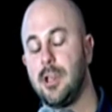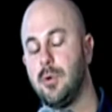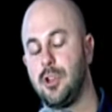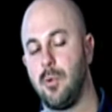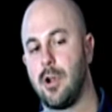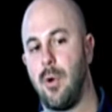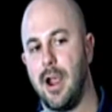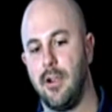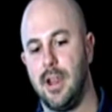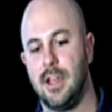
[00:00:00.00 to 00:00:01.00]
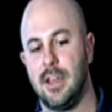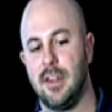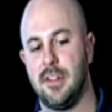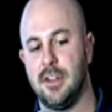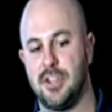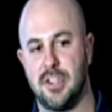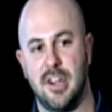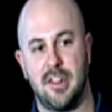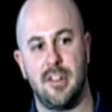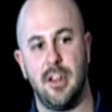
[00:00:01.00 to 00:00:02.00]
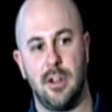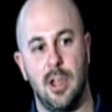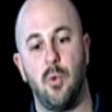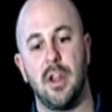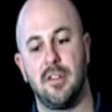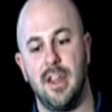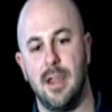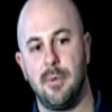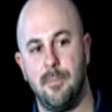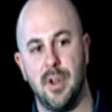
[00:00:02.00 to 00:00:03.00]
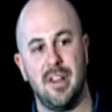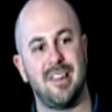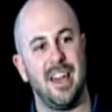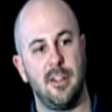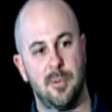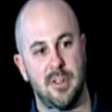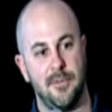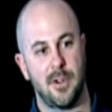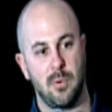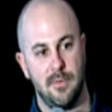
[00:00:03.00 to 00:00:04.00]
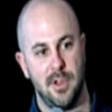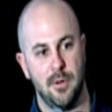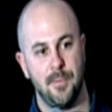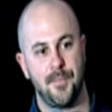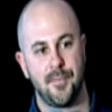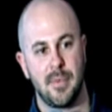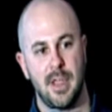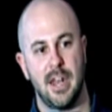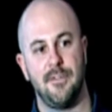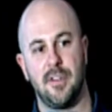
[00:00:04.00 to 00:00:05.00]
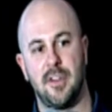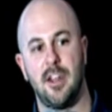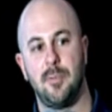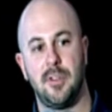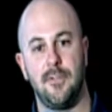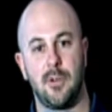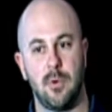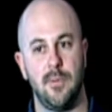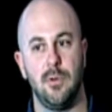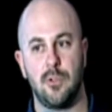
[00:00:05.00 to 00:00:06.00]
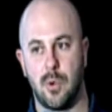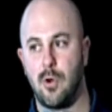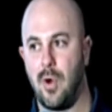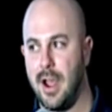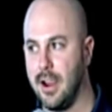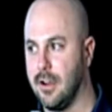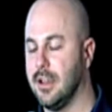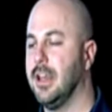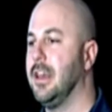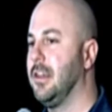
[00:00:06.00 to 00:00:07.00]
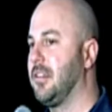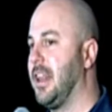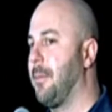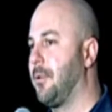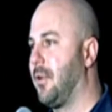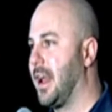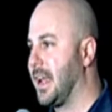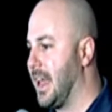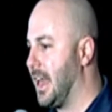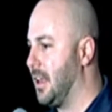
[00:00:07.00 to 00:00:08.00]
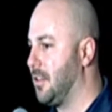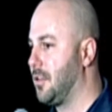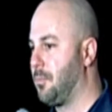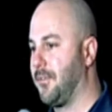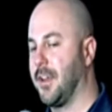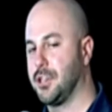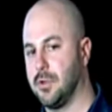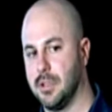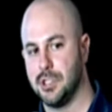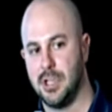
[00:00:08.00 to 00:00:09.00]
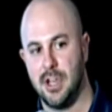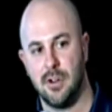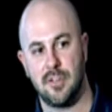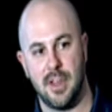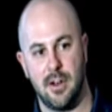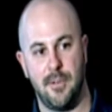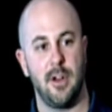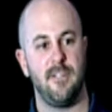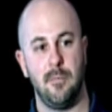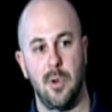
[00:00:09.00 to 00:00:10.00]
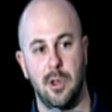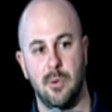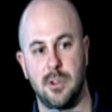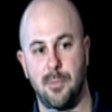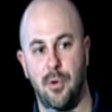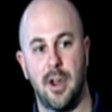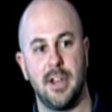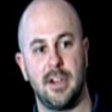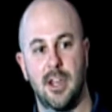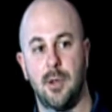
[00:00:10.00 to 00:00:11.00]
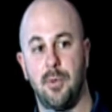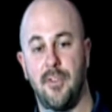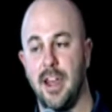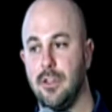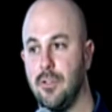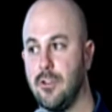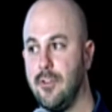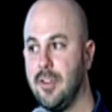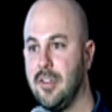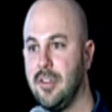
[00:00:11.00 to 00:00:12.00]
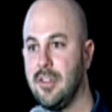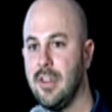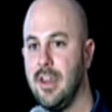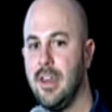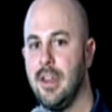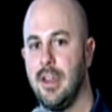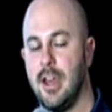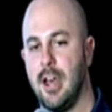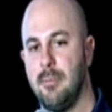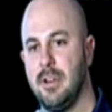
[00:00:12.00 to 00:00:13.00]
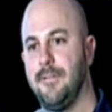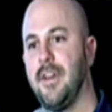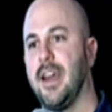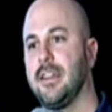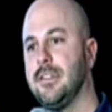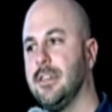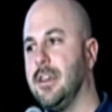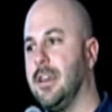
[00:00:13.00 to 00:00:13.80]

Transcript: what they're requiring isn't just necessarily a wet stamp, but a site-specific review. And if a site-specific review is required, SnapNrack has professional engineers that are very familiar with the product and can provide those services. In fact,